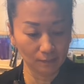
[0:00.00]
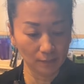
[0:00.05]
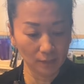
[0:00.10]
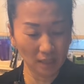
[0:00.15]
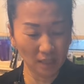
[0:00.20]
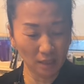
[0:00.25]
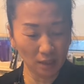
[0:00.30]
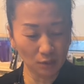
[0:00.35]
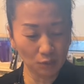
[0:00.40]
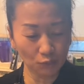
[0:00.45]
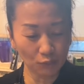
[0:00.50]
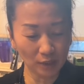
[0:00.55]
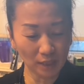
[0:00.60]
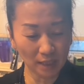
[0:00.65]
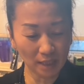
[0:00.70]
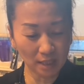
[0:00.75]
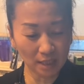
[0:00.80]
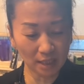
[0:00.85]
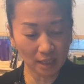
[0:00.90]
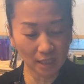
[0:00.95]
and it's
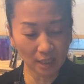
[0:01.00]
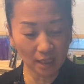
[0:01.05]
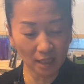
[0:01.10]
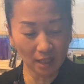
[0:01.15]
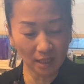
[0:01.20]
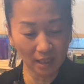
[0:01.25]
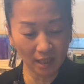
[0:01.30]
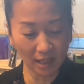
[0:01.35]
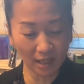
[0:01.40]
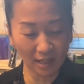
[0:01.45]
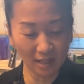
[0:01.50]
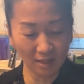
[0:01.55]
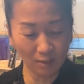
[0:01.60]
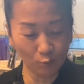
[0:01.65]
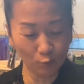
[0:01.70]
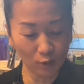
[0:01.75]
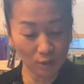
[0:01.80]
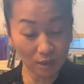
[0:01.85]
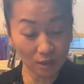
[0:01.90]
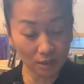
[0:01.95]
really sticky,
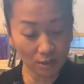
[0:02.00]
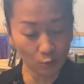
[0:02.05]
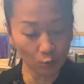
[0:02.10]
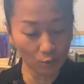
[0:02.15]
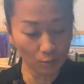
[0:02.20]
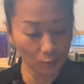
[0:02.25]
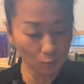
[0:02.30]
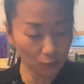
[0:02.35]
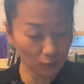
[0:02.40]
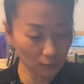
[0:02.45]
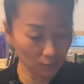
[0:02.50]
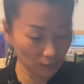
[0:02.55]
and which is normal.